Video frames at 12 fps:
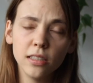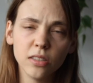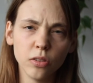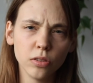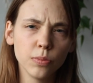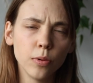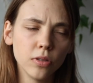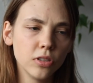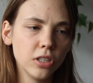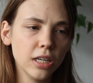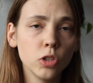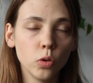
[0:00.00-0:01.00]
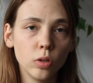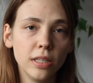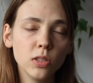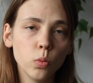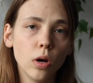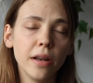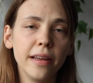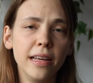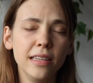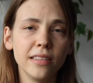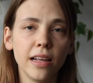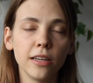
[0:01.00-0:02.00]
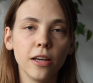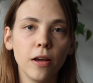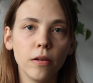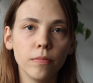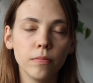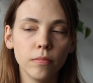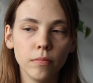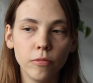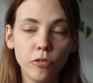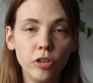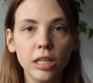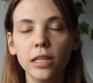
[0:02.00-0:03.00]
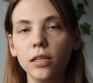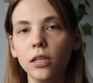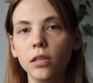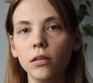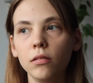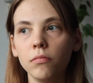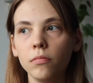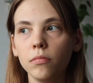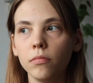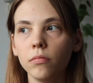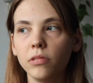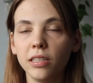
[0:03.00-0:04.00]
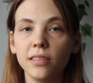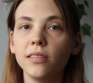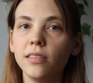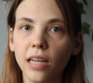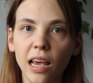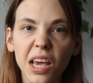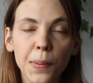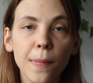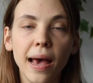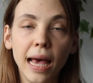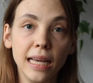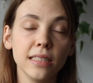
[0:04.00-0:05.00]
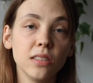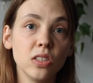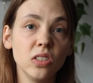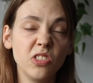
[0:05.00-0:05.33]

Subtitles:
it's not sponsored. So this one is like really the same as